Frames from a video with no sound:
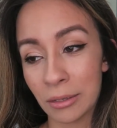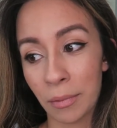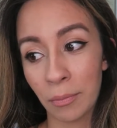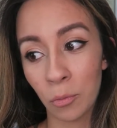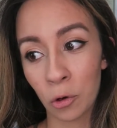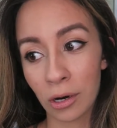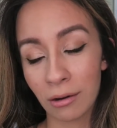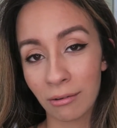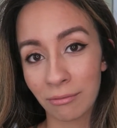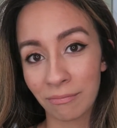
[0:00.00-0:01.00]
maybe more
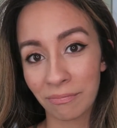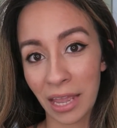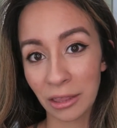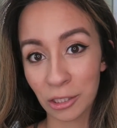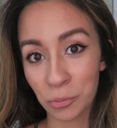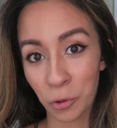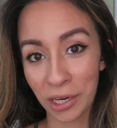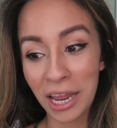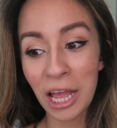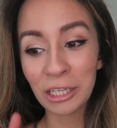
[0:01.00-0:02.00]
at this
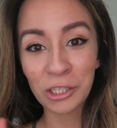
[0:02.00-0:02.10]
point.